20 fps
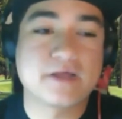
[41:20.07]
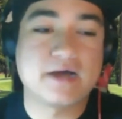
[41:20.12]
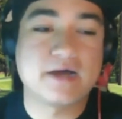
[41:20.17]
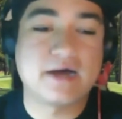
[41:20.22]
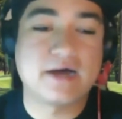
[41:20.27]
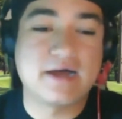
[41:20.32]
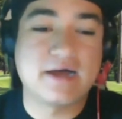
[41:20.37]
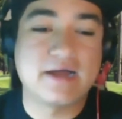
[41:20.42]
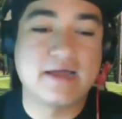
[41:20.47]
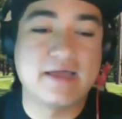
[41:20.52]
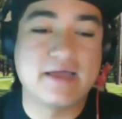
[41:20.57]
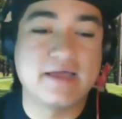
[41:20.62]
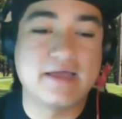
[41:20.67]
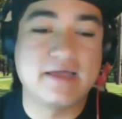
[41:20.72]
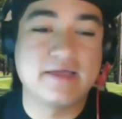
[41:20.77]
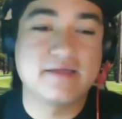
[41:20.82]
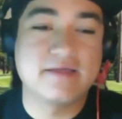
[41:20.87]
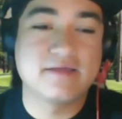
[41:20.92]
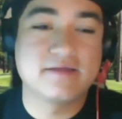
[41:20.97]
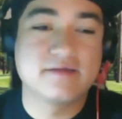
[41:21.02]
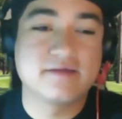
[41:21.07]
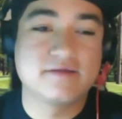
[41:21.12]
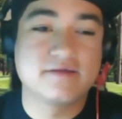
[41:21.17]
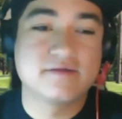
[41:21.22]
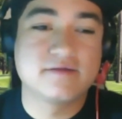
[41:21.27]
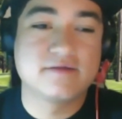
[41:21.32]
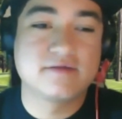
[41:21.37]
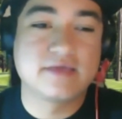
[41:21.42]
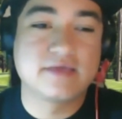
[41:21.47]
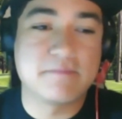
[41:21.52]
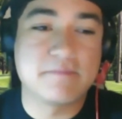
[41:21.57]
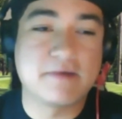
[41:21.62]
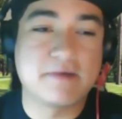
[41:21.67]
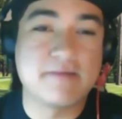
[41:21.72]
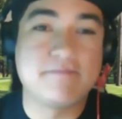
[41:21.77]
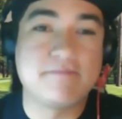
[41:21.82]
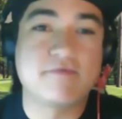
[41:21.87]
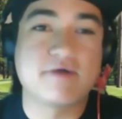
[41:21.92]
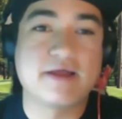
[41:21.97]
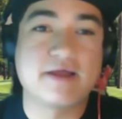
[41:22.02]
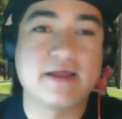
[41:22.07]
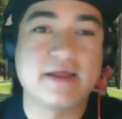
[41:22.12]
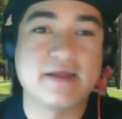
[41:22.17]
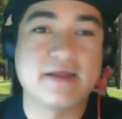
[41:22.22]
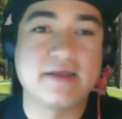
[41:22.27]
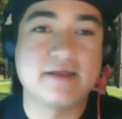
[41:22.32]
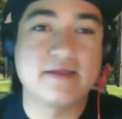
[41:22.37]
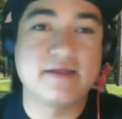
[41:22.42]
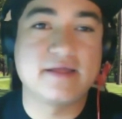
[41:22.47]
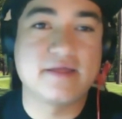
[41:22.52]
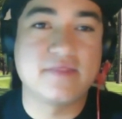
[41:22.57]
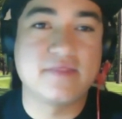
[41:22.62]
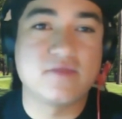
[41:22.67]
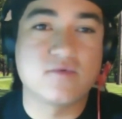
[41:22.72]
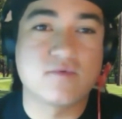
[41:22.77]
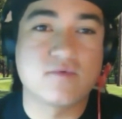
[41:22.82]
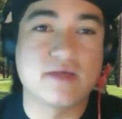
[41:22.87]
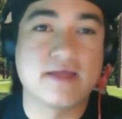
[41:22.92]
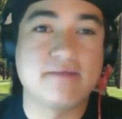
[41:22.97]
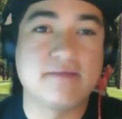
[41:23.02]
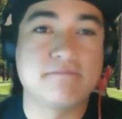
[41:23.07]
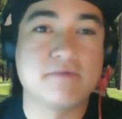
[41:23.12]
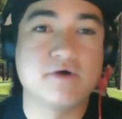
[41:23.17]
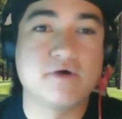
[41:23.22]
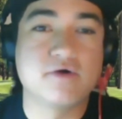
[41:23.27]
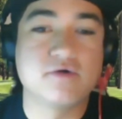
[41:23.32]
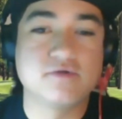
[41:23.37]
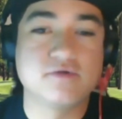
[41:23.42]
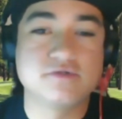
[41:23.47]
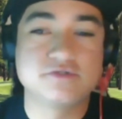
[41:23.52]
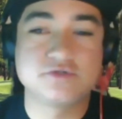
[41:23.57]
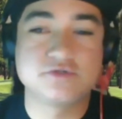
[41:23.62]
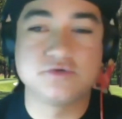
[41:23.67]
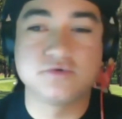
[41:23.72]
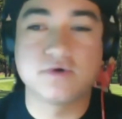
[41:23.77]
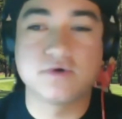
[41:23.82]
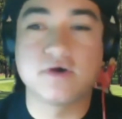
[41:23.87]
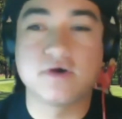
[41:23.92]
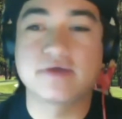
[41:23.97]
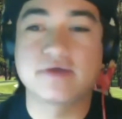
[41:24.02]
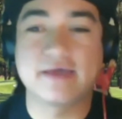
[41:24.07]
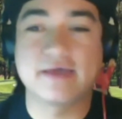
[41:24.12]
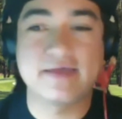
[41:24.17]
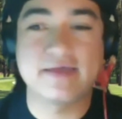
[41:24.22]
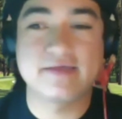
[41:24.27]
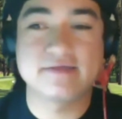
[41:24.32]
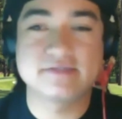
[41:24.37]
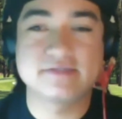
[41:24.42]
I get my brain in the right mode to, okay,